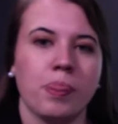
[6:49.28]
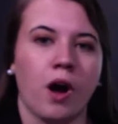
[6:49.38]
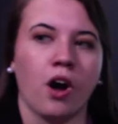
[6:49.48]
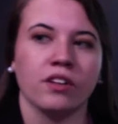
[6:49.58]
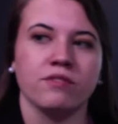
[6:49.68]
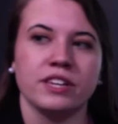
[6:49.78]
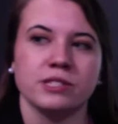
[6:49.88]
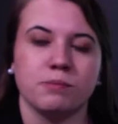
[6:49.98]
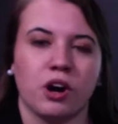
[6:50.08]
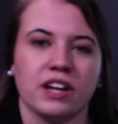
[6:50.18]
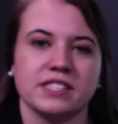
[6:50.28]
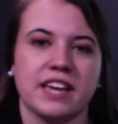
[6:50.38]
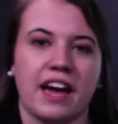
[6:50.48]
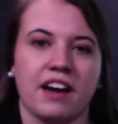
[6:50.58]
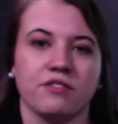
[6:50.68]
All of these bonds
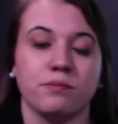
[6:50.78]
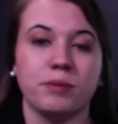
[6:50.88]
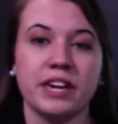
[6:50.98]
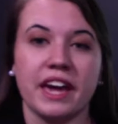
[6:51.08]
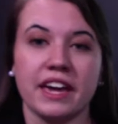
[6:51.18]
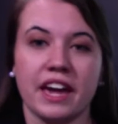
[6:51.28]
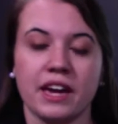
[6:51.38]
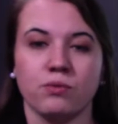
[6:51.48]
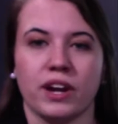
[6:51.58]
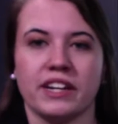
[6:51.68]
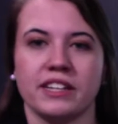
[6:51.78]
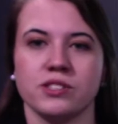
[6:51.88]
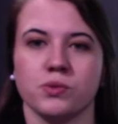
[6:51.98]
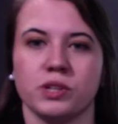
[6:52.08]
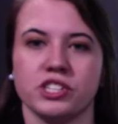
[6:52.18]
have BAA
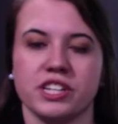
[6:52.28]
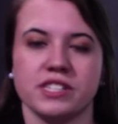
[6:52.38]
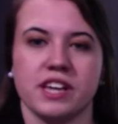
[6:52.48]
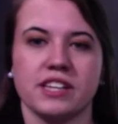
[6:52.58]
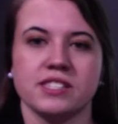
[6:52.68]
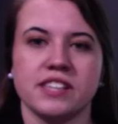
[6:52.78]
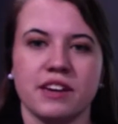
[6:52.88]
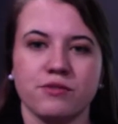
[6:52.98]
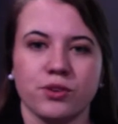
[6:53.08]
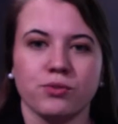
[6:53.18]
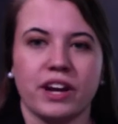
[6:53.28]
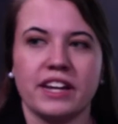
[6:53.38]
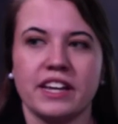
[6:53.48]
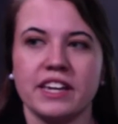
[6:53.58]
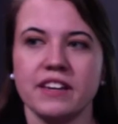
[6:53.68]
ratings, which is a safer
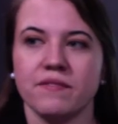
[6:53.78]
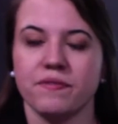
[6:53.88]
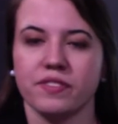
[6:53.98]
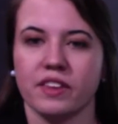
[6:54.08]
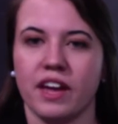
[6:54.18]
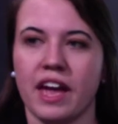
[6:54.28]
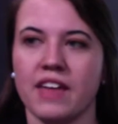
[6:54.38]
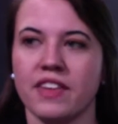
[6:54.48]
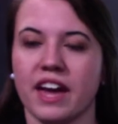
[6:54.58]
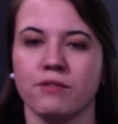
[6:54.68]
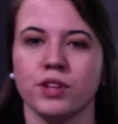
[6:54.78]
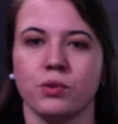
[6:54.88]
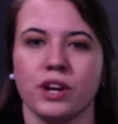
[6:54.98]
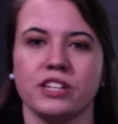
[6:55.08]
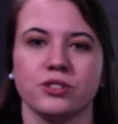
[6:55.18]
rating, and they have
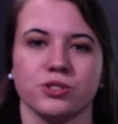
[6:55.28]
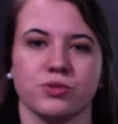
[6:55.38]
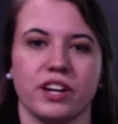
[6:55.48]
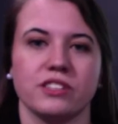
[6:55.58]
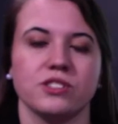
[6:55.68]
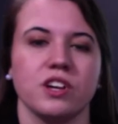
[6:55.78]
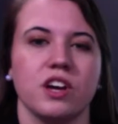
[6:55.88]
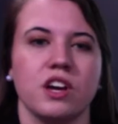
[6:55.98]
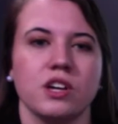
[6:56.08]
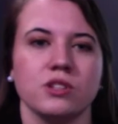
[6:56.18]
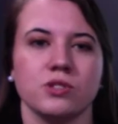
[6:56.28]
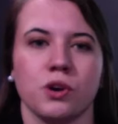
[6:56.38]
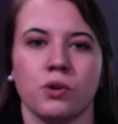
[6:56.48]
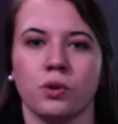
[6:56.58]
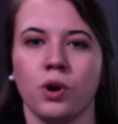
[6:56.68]
lower interest rates.
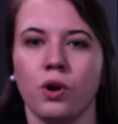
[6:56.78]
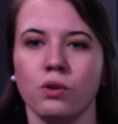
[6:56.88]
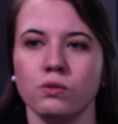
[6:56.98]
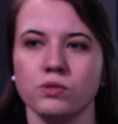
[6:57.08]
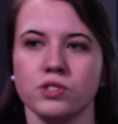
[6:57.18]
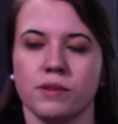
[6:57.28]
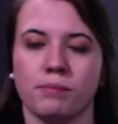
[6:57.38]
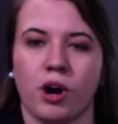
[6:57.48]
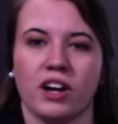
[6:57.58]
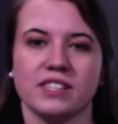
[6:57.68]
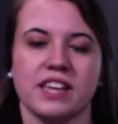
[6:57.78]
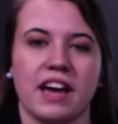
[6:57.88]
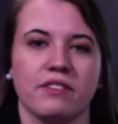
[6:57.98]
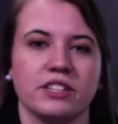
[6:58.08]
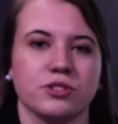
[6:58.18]
So Kohl's bonds
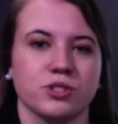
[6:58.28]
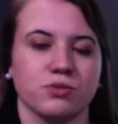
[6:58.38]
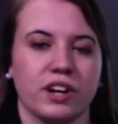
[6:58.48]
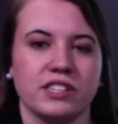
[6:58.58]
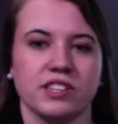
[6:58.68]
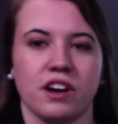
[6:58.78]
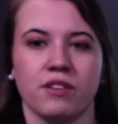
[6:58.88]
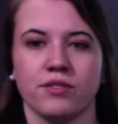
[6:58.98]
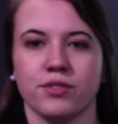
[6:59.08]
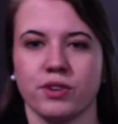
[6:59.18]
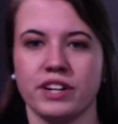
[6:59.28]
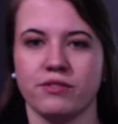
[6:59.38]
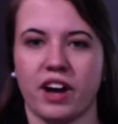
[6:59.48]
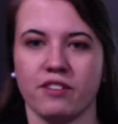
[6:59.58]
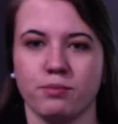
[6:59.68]
have interest rates of 3 to
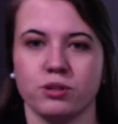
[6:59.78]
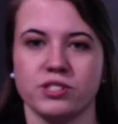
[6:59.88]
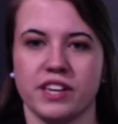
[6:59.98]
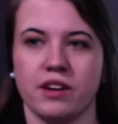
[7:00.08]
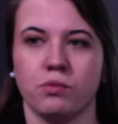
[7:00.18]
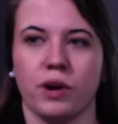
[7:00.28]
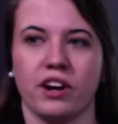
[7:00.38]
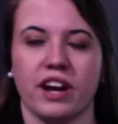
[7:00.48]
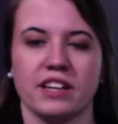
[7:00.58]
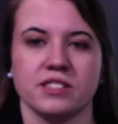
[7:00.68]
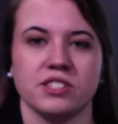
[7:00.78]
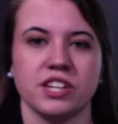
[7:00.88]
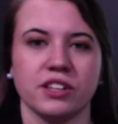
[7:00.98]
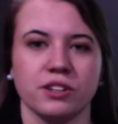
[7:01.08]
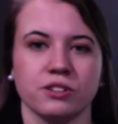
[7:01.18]
5%, whereas
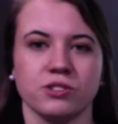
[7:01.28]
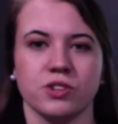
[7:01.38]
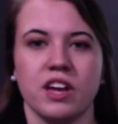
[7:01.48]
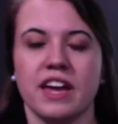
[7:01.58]
Dillard's